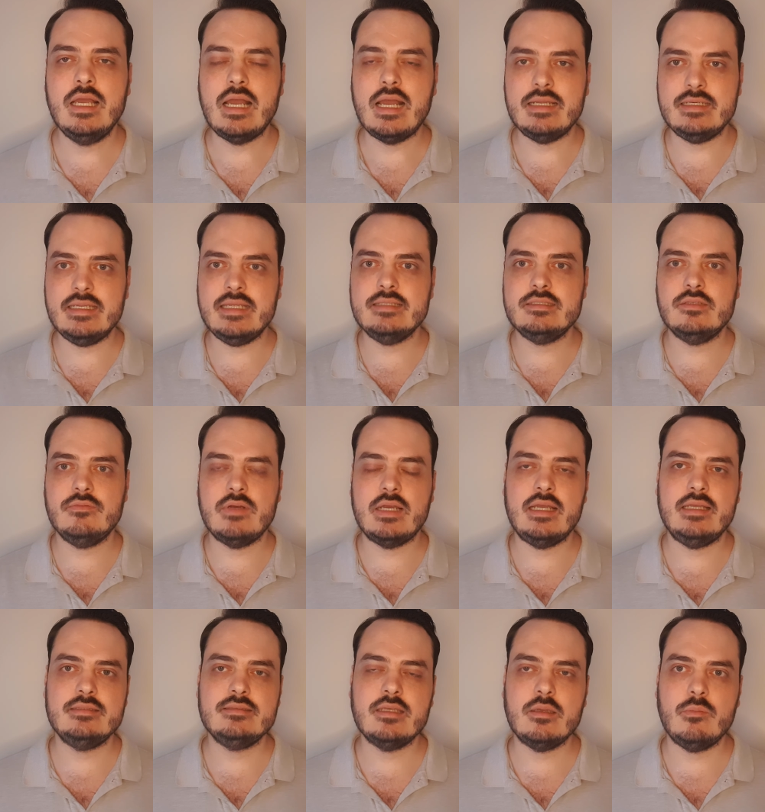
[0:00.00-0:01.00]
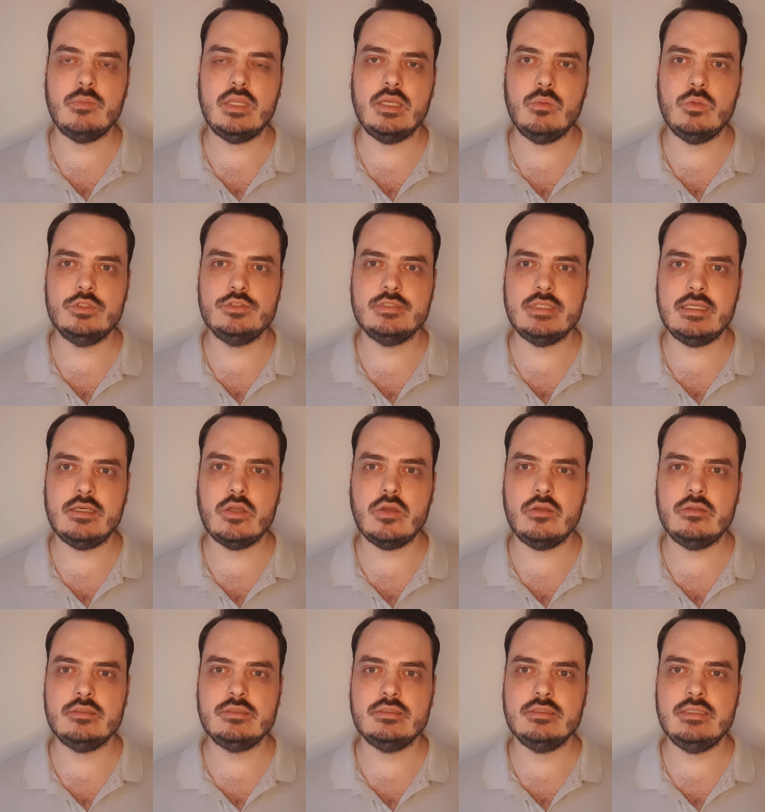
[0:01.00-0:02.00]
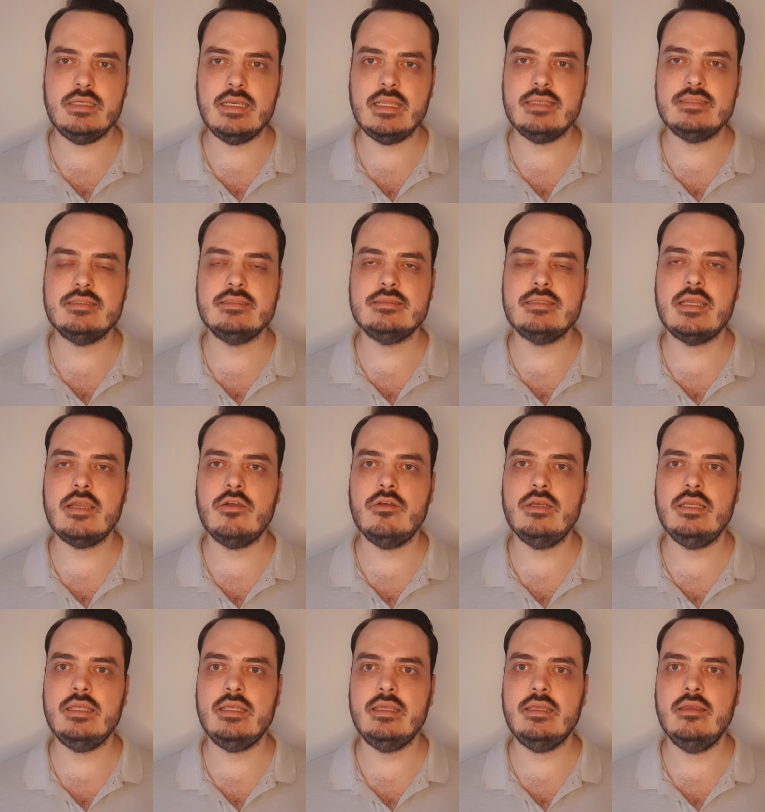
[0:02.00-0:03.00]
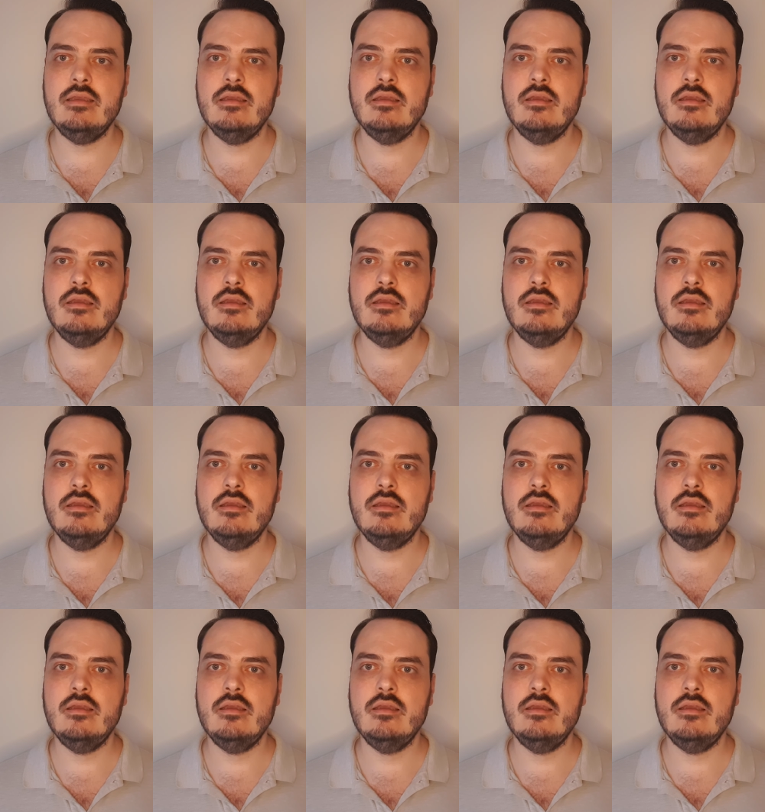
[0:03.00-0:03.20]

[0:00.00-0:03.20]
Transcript: identify as something which they don't necessarily